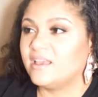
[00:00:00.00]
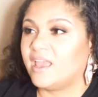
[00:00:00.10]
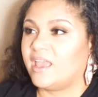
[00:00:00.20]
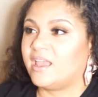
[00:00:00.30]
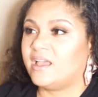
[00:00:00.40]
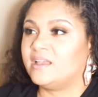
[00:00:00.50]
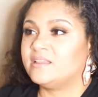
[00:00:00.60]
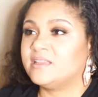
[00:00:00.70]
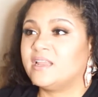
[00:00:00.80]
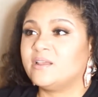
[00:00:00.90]
And
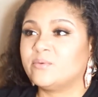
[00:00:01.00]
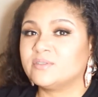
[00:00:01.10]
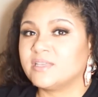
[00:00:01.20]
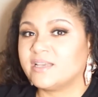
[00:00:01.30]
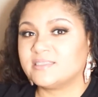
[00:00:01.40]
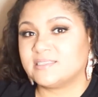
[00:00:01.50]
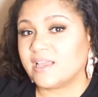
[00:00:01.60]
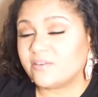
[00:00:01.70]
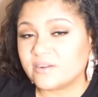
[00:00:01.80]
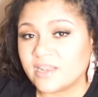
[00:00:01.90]
then it was like
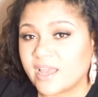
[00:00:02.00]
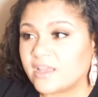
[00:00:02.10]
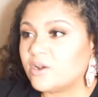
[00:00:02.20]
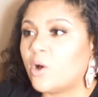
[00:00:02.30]
sacred land.